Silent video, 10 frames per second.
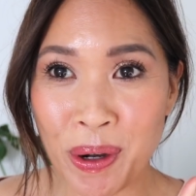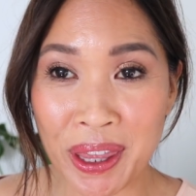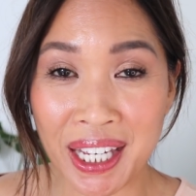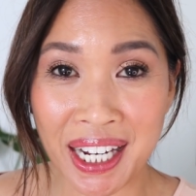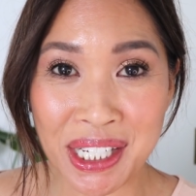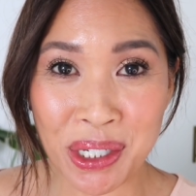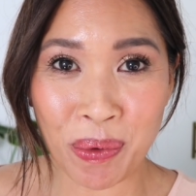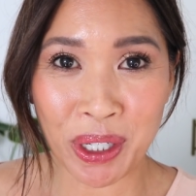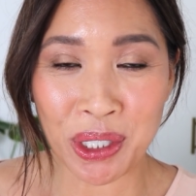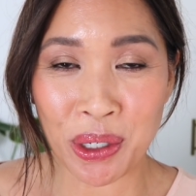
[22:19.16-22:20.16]
One thing I did
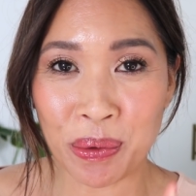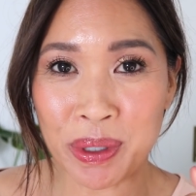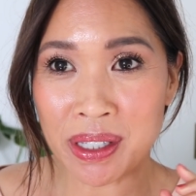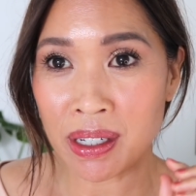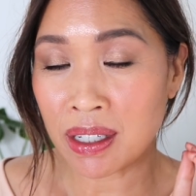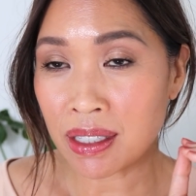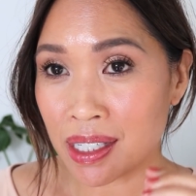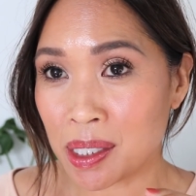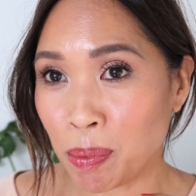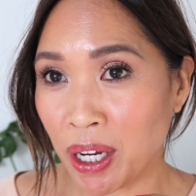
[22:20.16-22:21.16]
want to note was
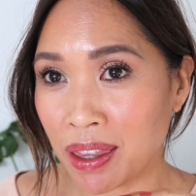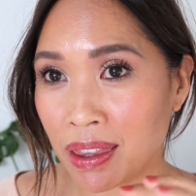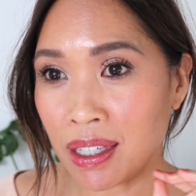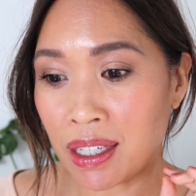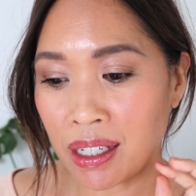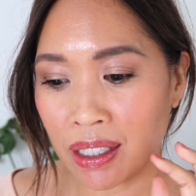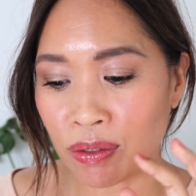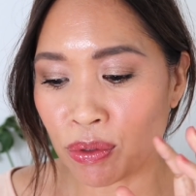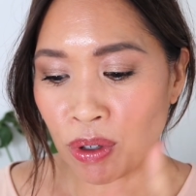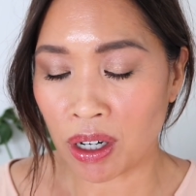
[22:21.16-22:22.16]
despite the kind
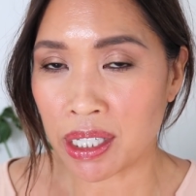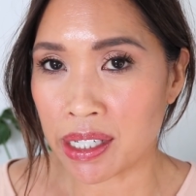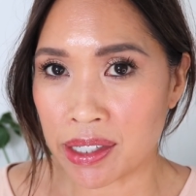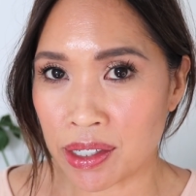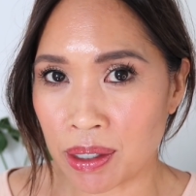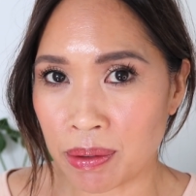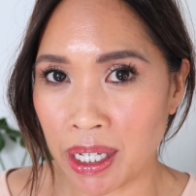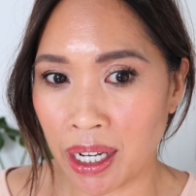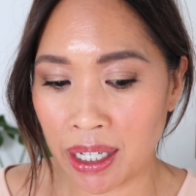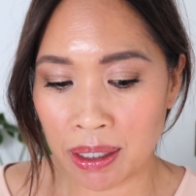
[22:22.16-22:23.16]
of rocky start we
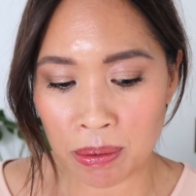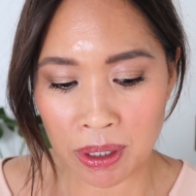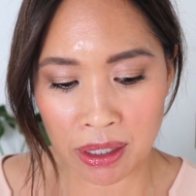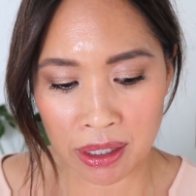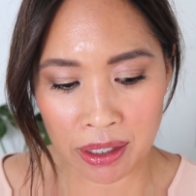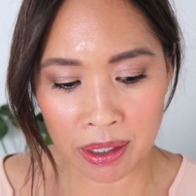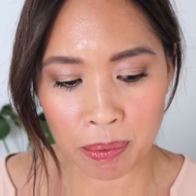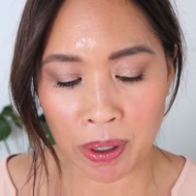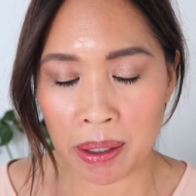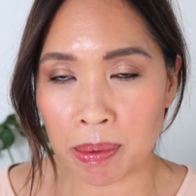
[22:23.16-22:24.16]
had with the
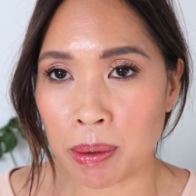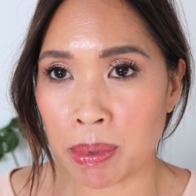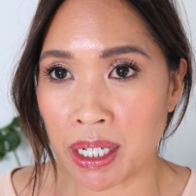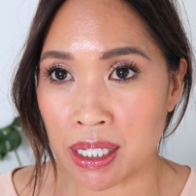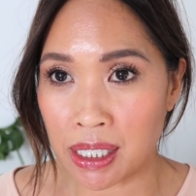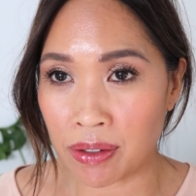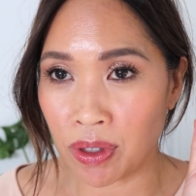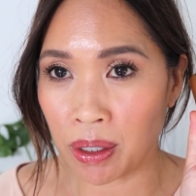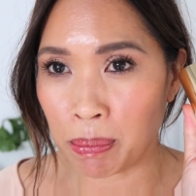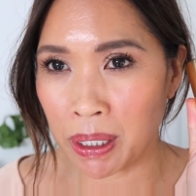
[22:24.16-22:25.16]
primer because of
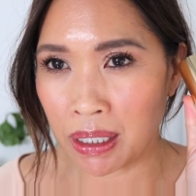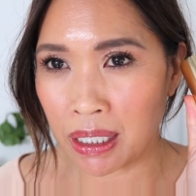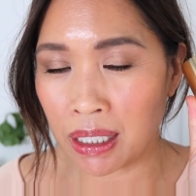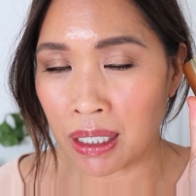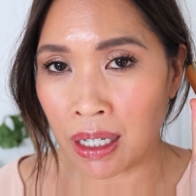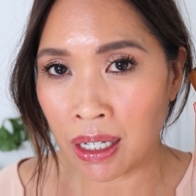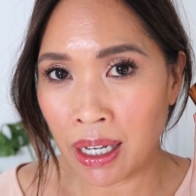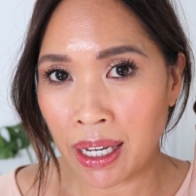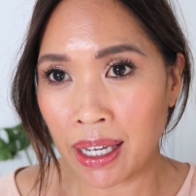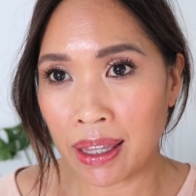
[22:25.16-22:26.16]
the pilling
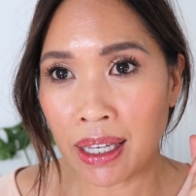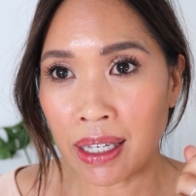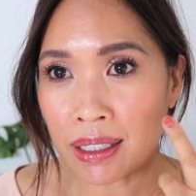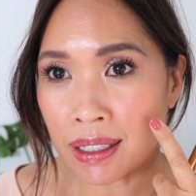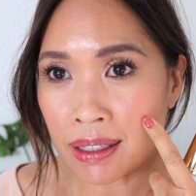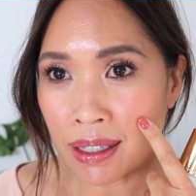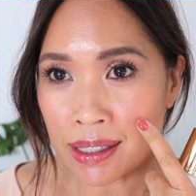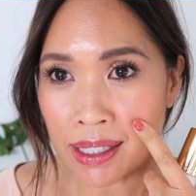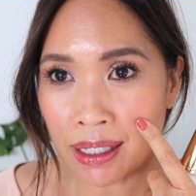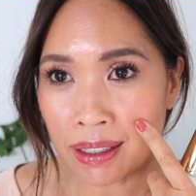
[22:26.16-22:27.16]
and then
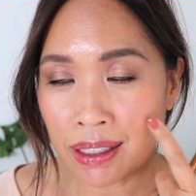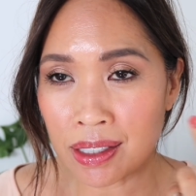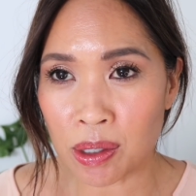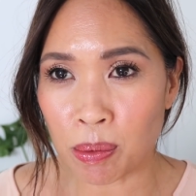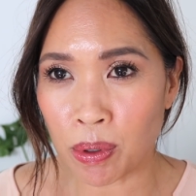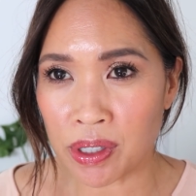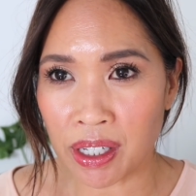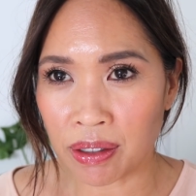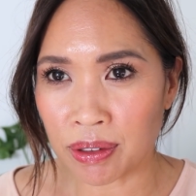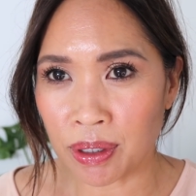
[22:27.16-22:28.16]
that settling into pores,
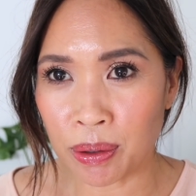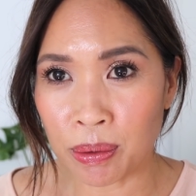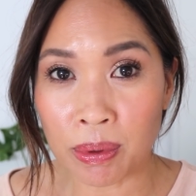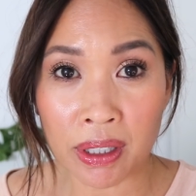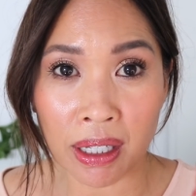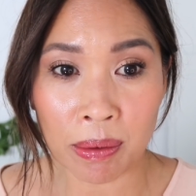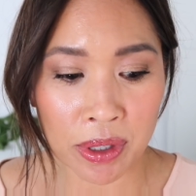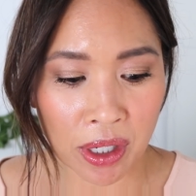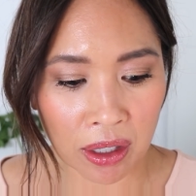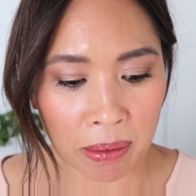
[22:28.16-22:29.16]
I don't know what that
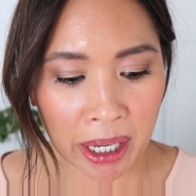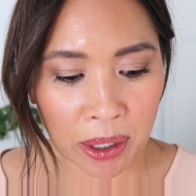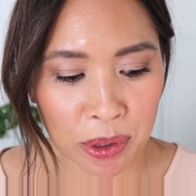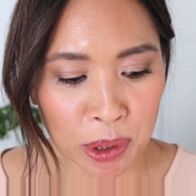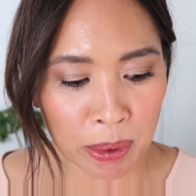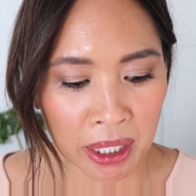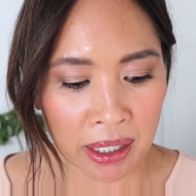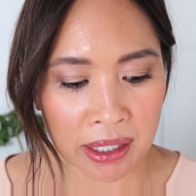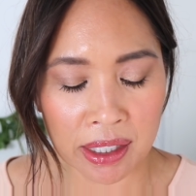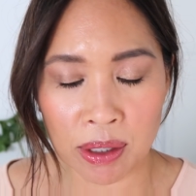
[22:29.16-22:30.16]
was all about
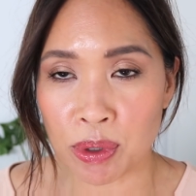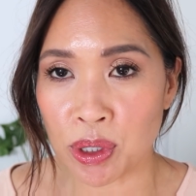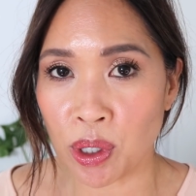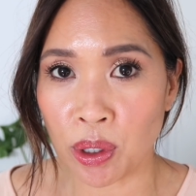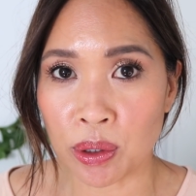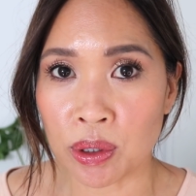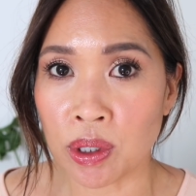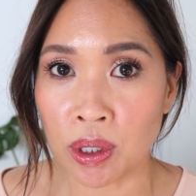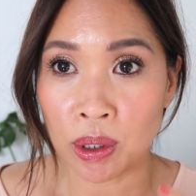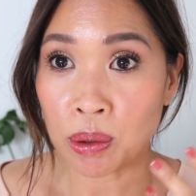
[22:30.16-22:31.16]
because the result
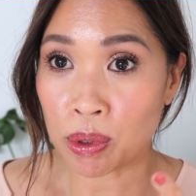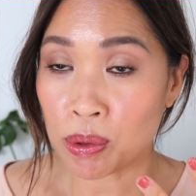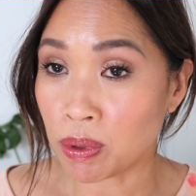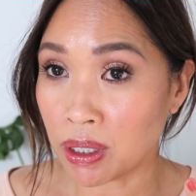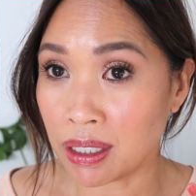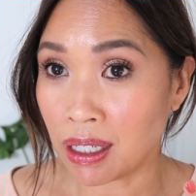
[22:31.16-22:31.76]
was really